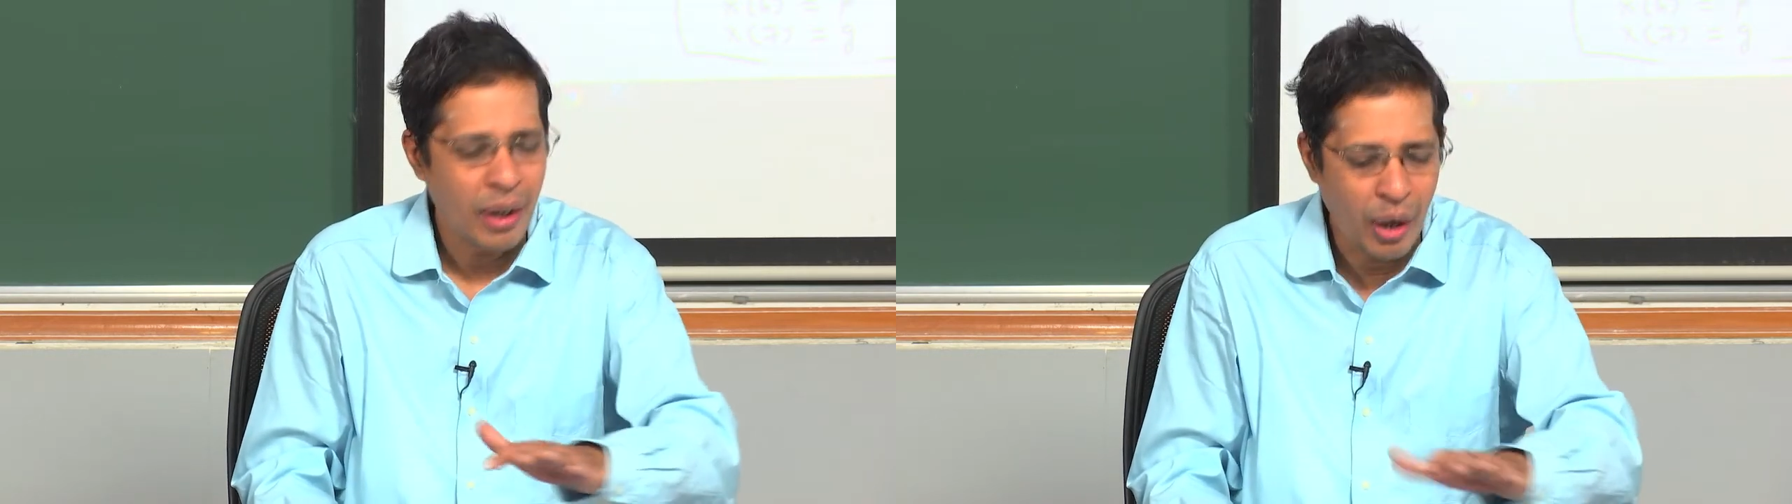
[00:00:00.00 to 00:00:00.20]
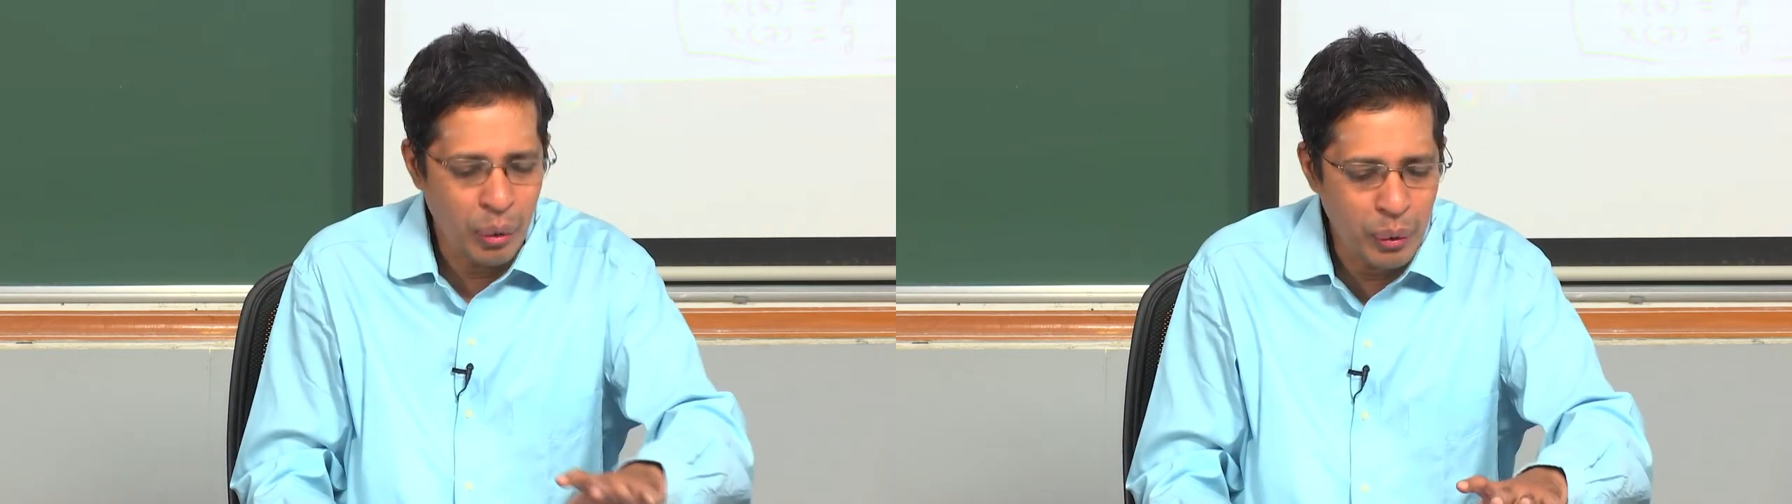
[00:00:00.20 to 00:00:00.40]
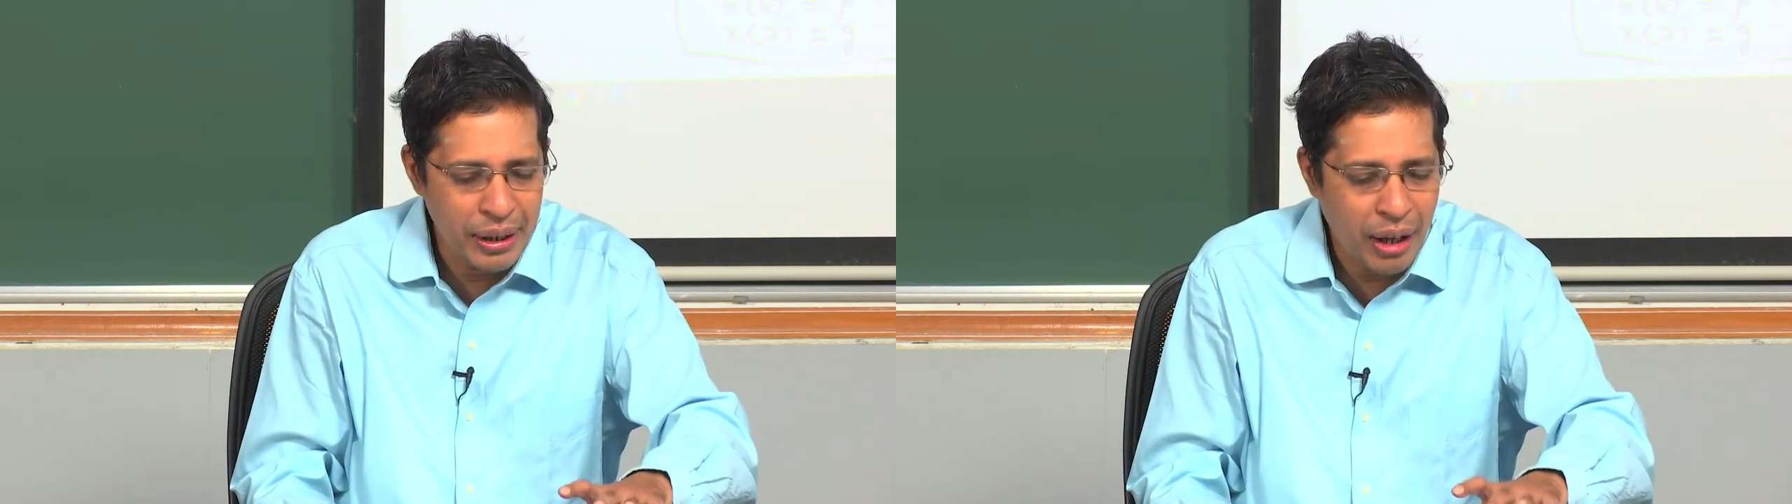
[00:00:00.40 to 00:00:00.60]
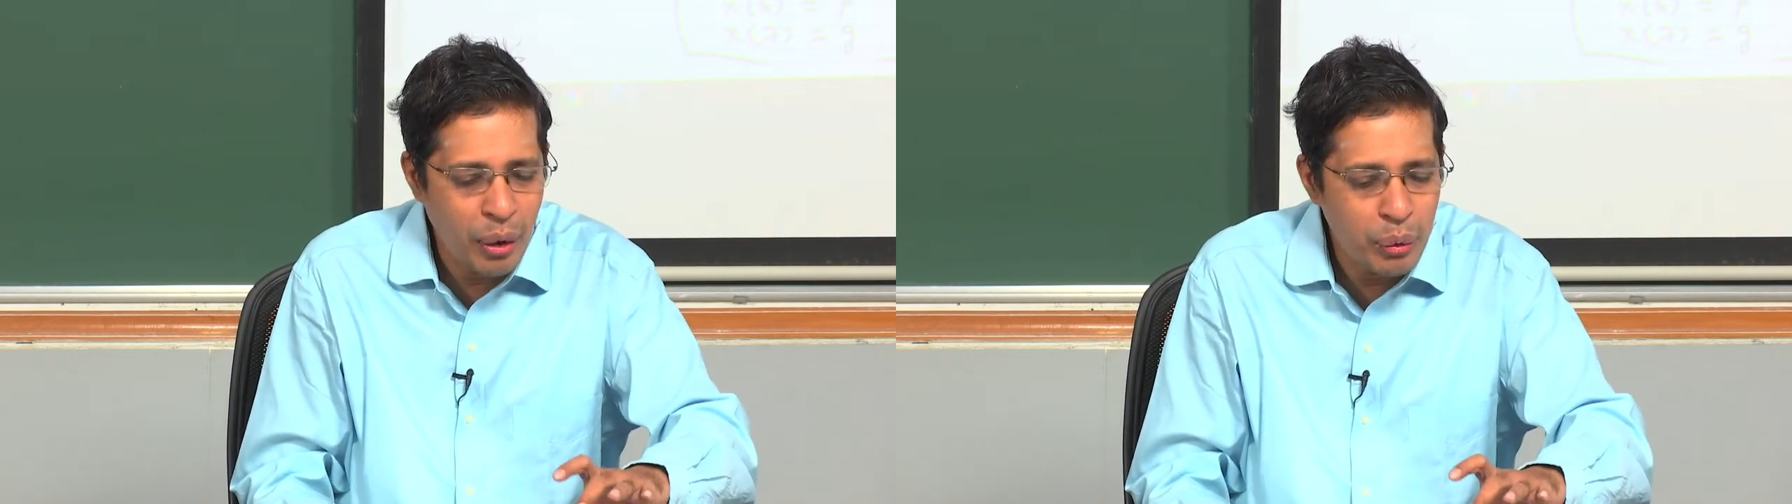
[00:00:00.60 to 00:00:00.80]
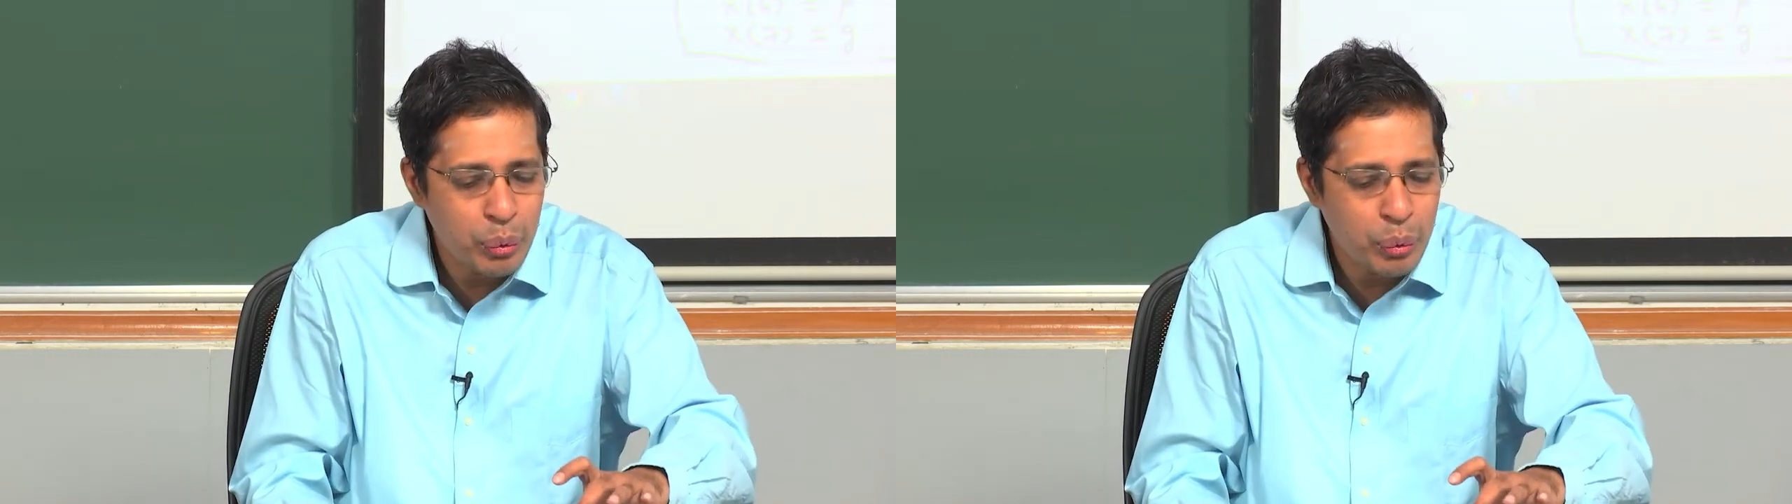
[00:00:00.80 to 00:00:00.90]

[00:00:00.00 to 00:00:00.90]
how will, how